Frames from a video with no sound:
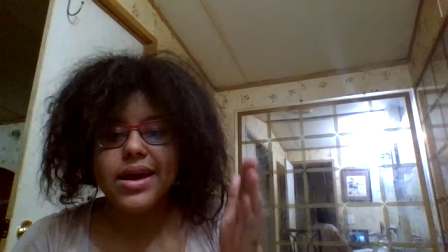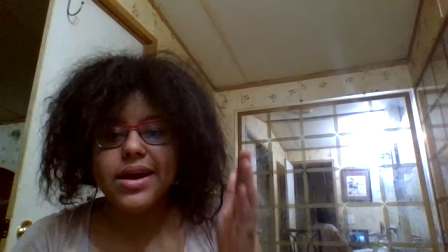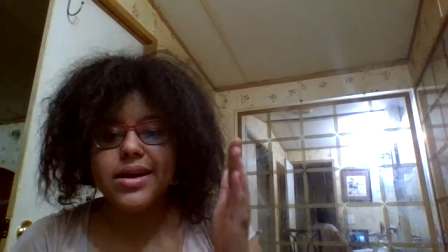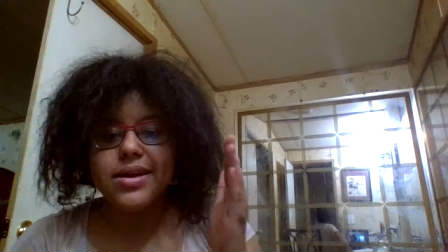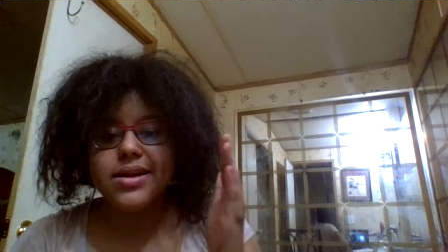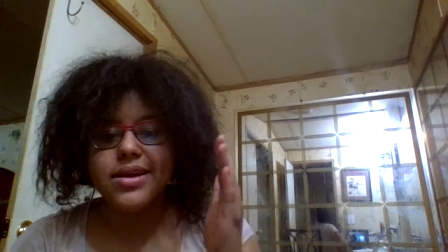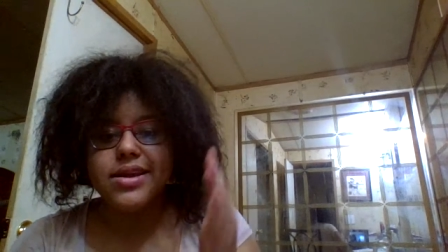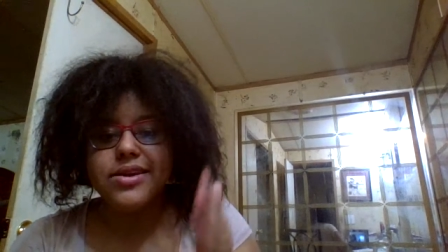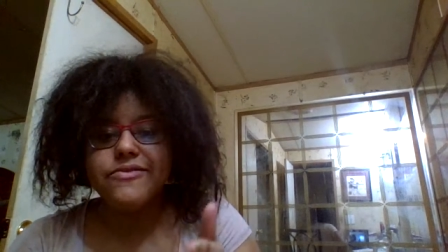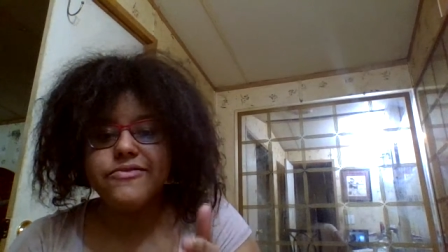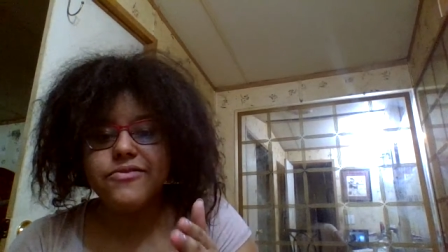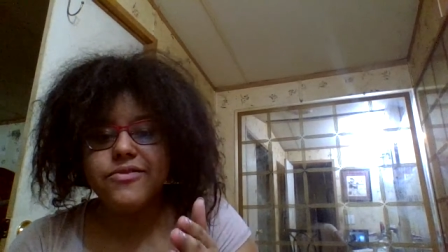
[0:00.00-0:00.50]
a
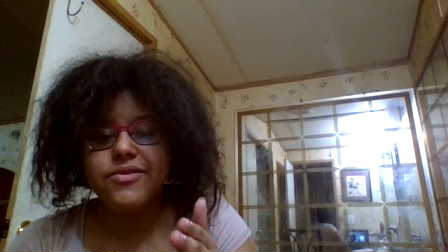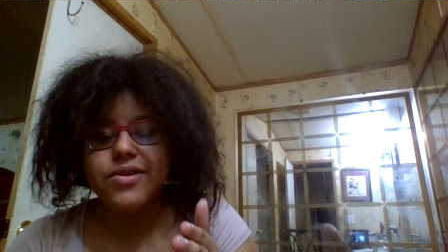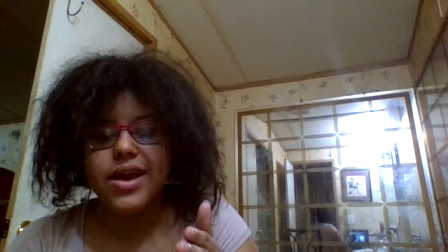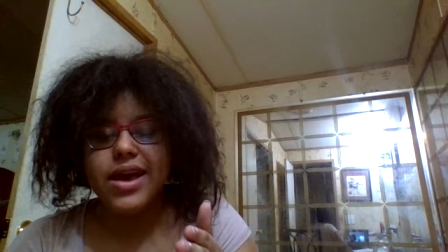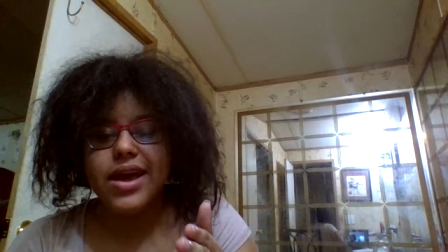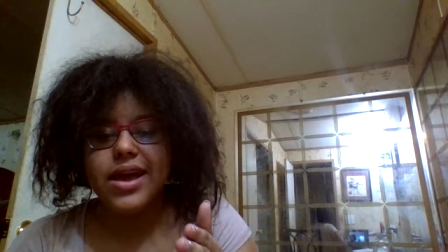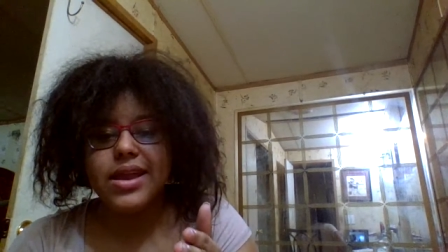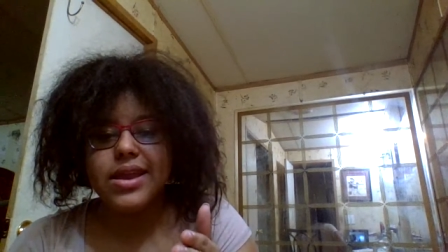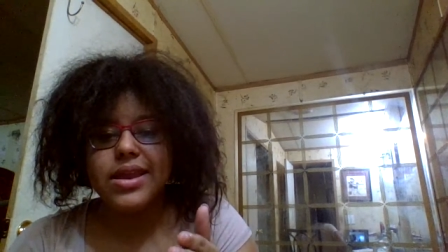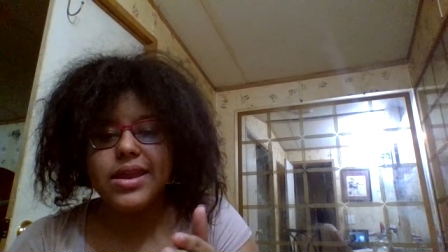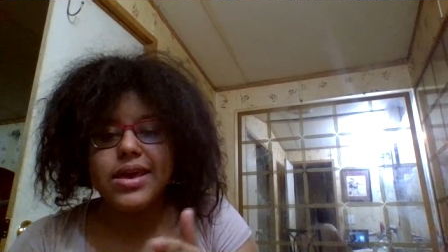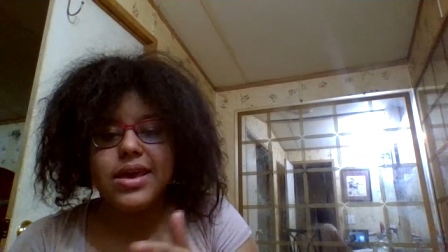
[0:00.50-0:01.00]
different
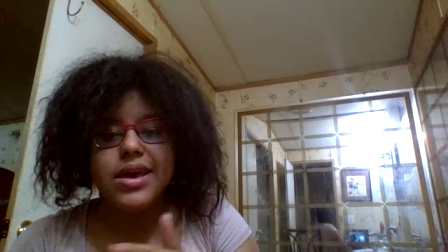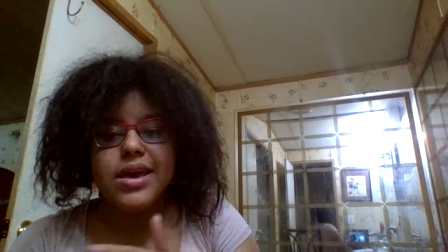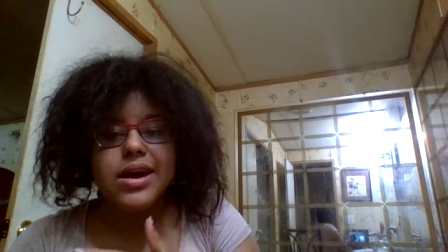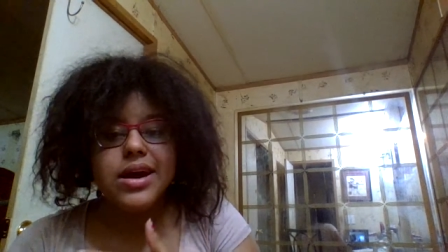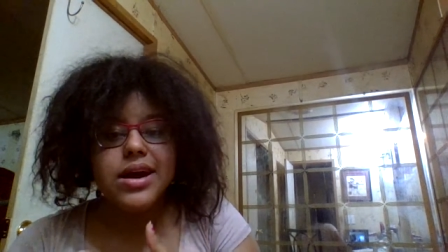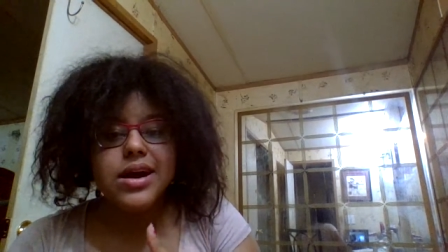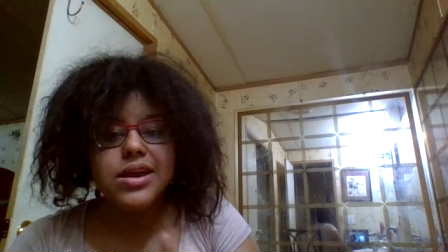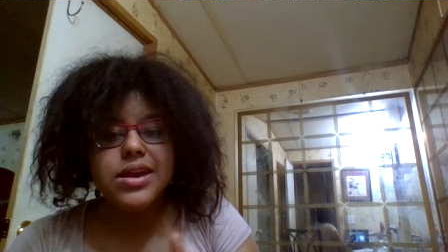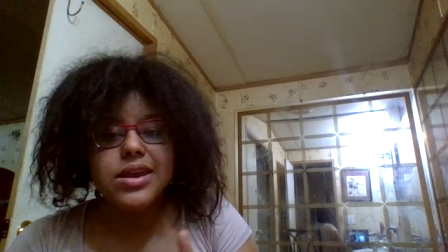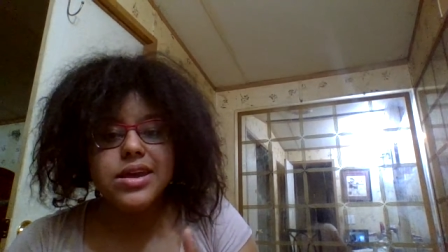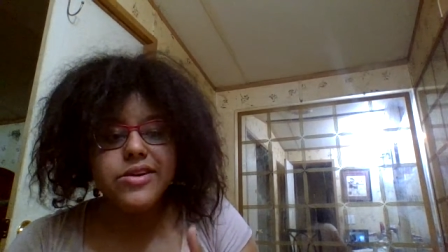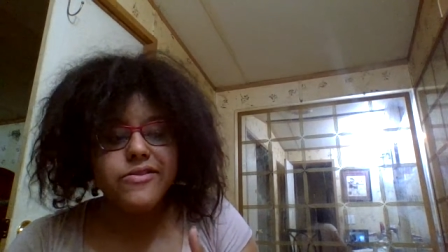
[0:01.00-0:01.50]
and
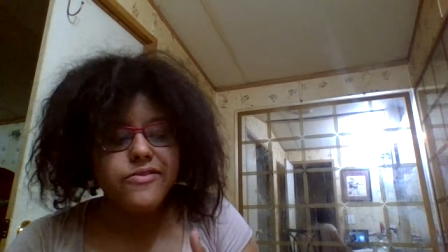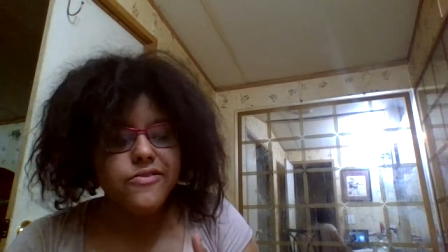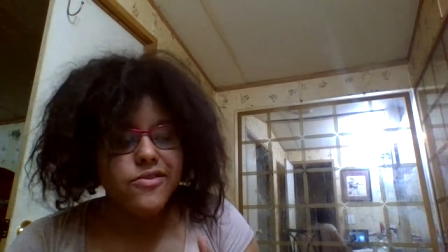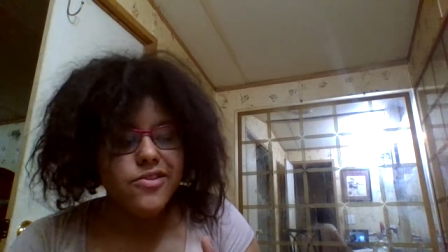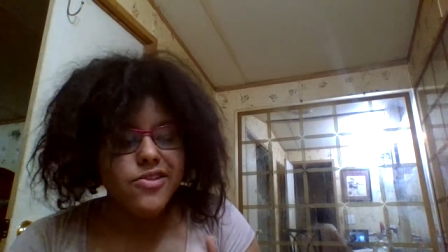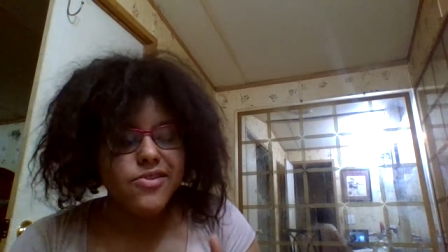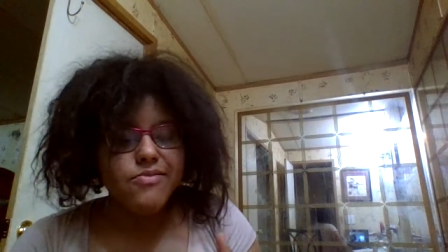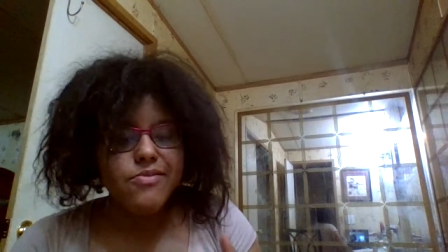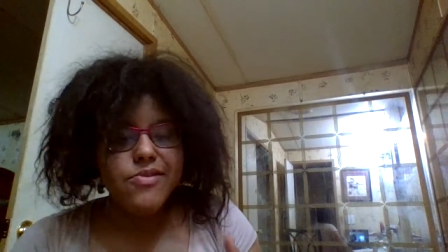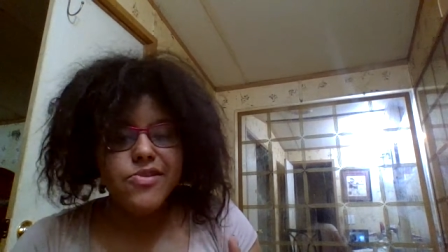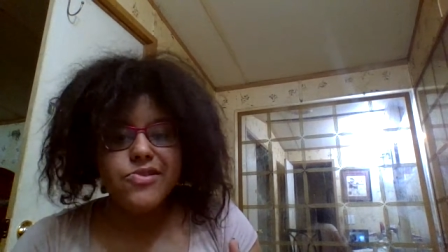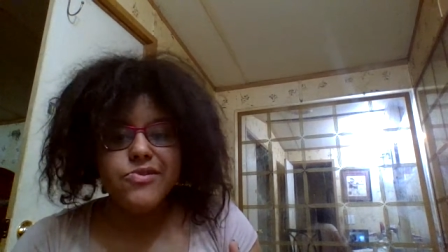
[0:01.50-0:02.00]
a
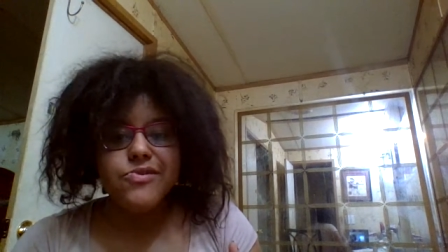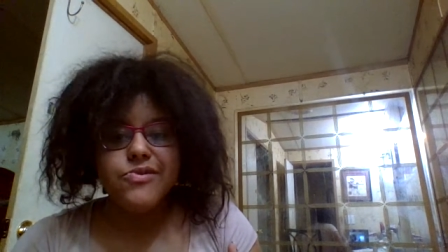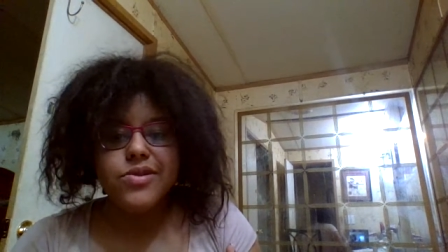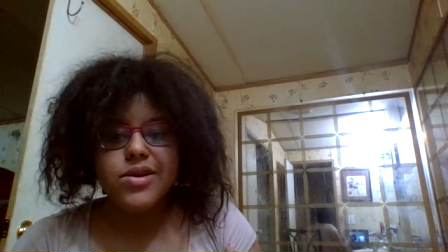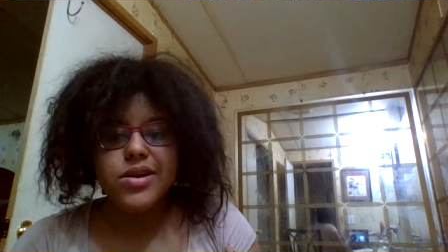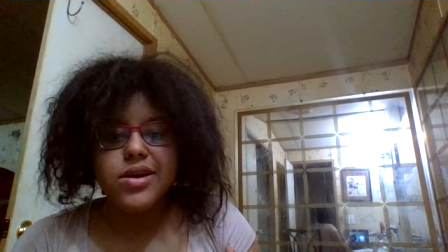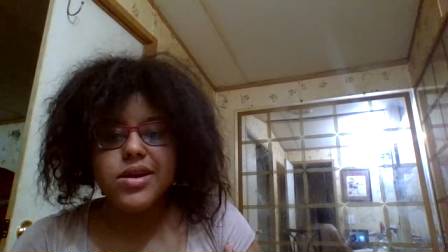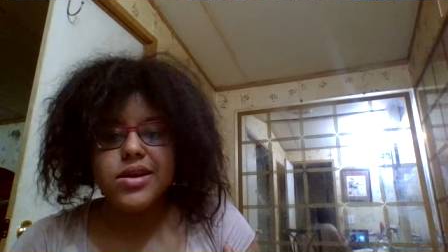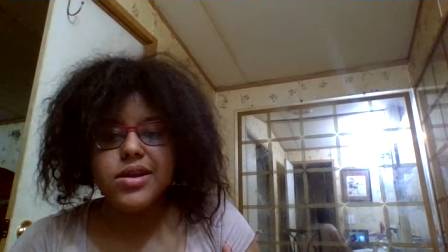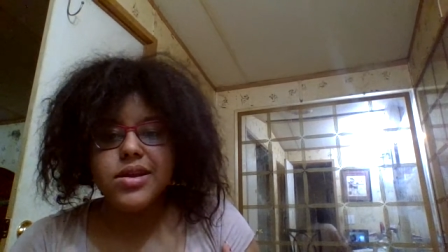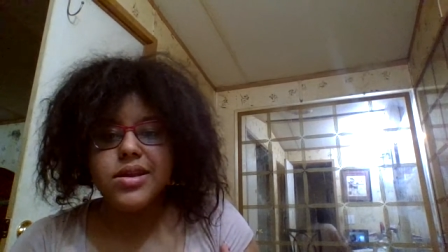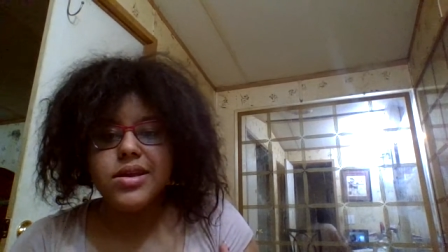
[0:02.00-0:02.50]
difference
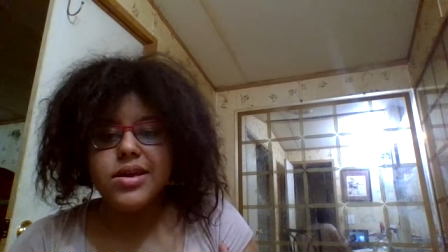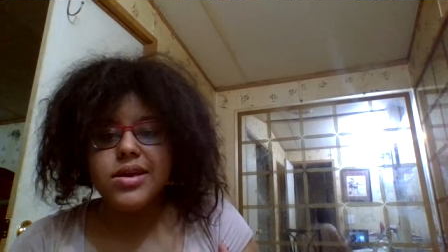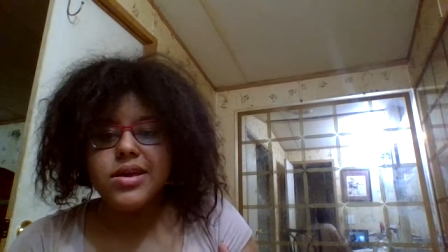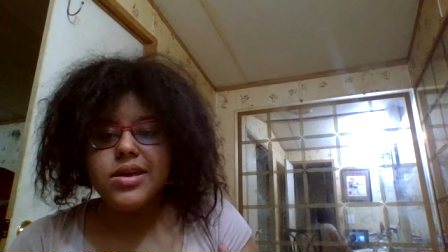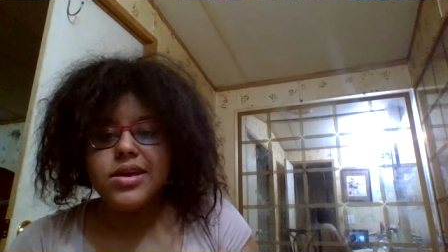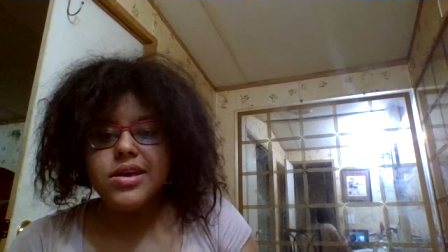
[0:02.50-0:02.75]
between